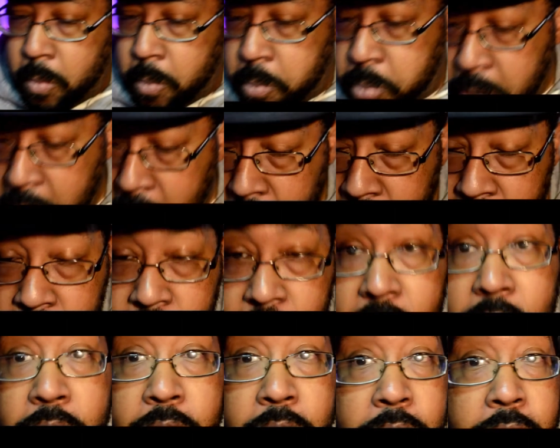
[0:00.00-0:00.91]

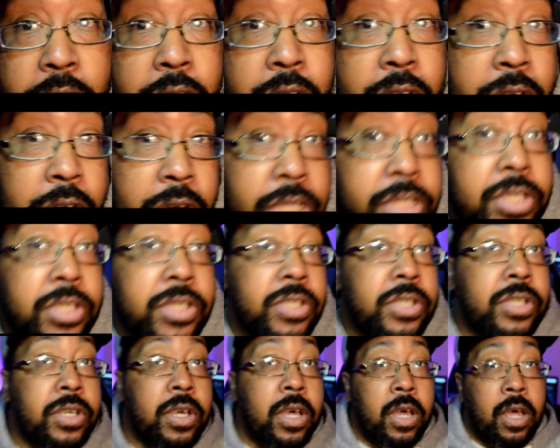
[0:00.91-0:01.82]

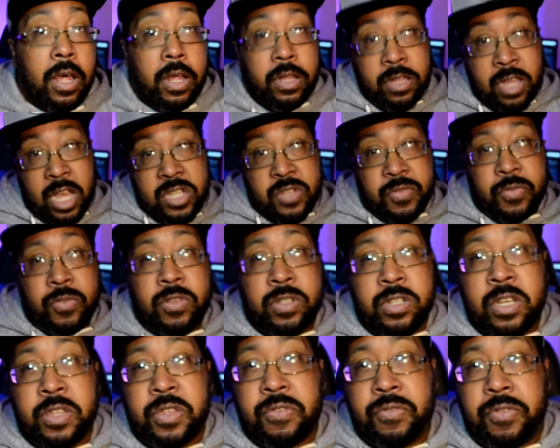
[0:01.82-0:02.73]
But that's for
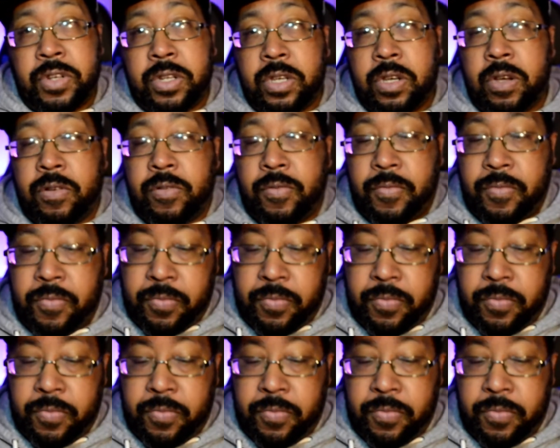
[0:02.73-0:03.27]
another video.